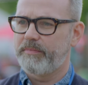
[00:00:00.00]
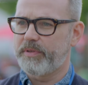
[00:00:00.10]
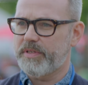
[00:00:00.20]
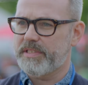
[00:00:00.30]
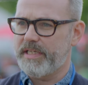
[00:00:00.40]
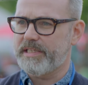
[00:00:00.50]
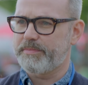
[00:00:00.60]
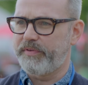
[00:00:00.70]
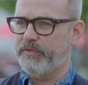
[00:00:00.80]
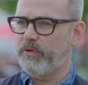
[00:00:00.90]
book six
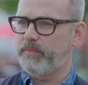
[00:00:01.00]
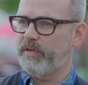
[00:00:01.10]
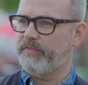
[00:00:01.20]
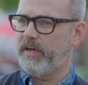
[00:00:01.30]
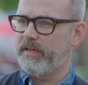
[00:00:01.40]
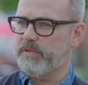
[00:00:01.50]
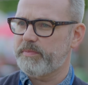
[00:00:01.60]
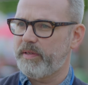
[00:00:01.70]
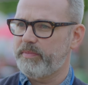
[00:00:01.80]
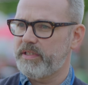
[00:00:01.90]
before book five was
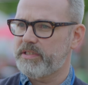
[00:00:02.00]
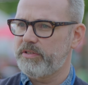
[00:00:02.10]
published.